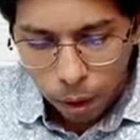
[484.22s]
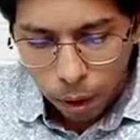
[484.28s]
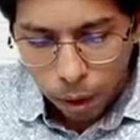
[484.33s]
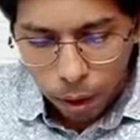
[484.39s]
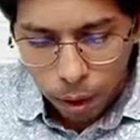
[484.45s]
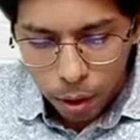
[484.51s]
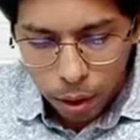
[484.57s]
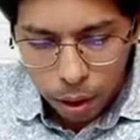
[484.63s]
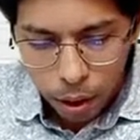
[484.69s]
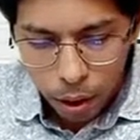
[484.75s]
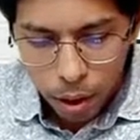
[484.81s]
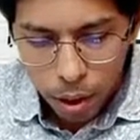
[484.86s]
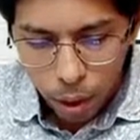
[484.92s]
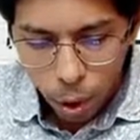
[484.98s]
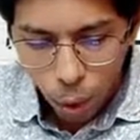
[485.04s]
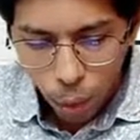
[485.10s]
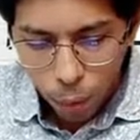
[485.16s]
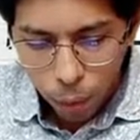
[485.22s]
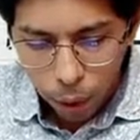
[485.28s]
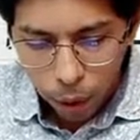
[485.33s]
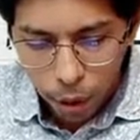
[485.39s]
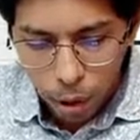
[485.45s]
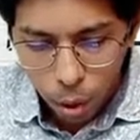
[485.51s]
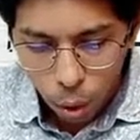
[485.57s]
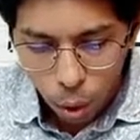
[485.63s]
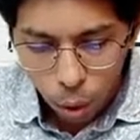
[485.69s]

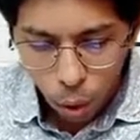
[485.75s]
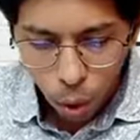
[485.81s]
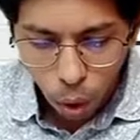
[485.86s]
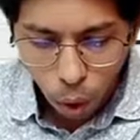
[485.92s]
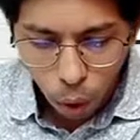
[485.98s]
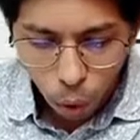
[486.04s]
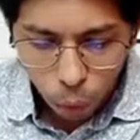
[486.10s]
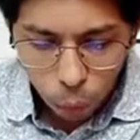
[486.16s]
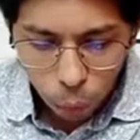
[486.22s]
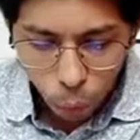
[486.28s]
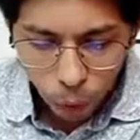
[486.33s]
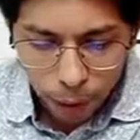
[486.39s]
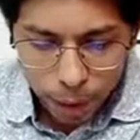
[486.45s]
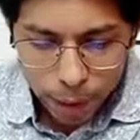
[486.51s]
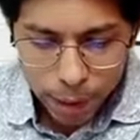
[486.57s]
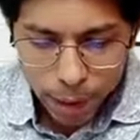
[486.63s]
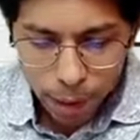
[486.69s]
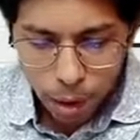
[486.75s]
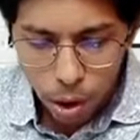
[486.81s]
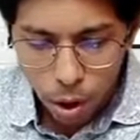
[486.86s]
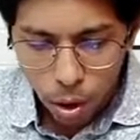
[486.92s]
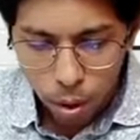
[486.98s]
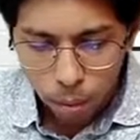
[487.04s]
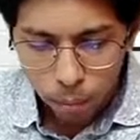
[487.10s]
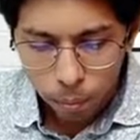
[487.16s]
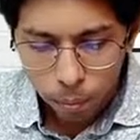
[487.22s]
6050 full assets
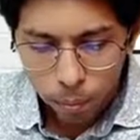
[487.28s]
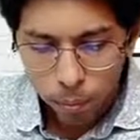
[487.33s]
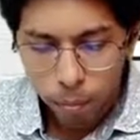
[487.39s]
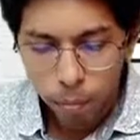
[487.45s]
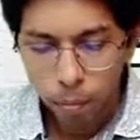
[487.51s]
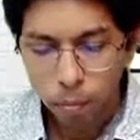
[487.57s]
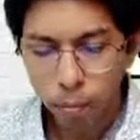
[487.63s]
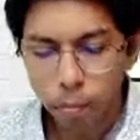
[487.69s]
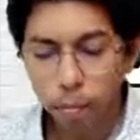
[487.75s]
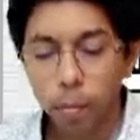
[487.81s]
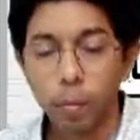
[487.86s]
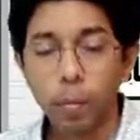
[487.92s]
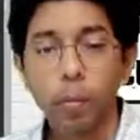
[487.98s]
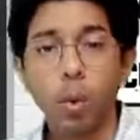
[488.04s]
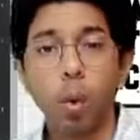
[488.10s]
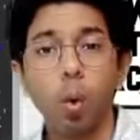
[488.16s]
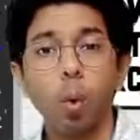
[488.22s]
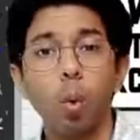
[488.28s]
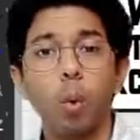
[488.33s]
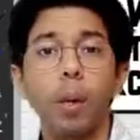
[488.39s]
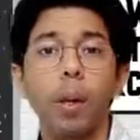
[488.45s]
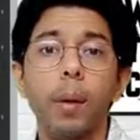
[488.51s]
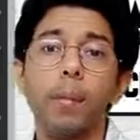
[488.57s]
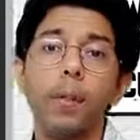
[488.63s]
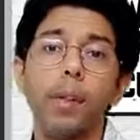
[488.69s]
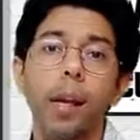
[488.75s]
with
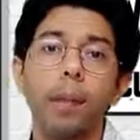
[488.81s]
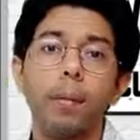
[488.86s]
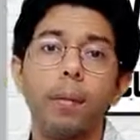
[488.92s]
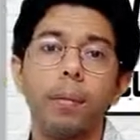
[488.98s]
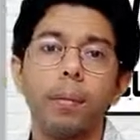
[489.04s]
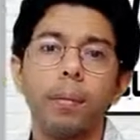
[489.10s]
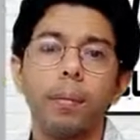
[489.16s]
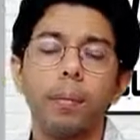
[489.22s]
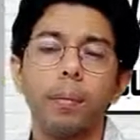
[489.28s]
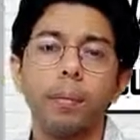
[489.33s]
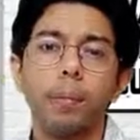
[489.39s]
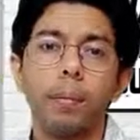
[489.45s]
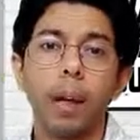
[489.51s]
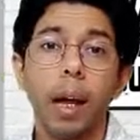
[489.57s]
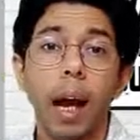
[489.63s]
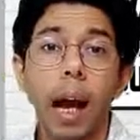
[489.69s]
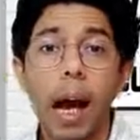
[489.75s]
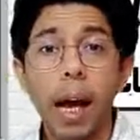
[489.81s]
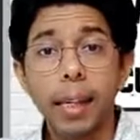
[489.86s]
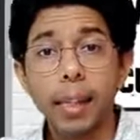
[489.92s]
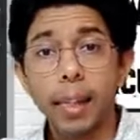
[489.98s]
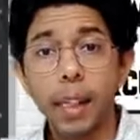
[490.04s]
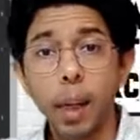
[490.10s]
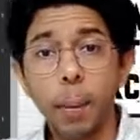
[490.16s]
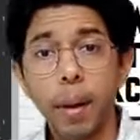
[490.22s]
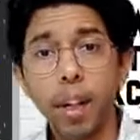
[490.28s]
himself as a
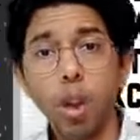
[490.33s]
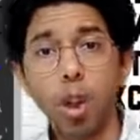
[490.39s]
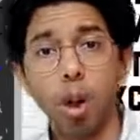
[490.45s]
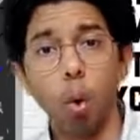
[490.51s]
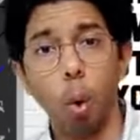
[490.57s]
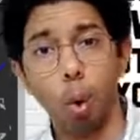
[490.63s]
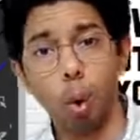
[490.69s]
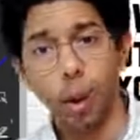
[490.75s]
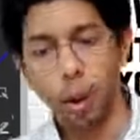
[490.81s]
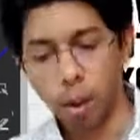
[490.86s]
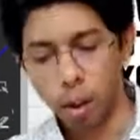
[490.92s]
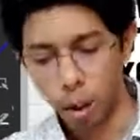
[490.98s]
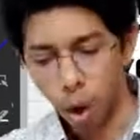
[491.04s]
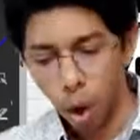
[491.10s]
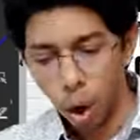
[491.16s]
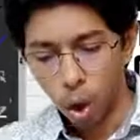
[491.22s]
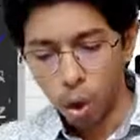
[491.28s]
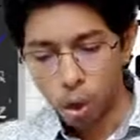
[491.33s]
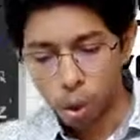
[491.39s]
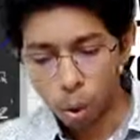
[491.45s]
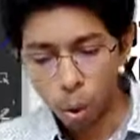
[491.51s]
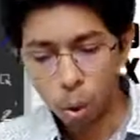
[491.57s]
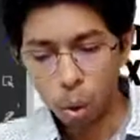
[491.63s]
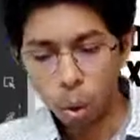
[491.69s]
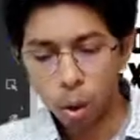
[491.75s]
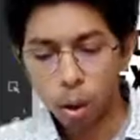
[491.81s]
debenture holder.
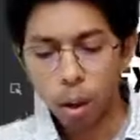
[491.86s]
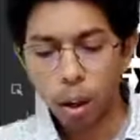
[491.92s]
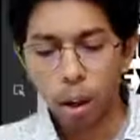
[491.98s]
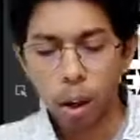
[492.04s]
So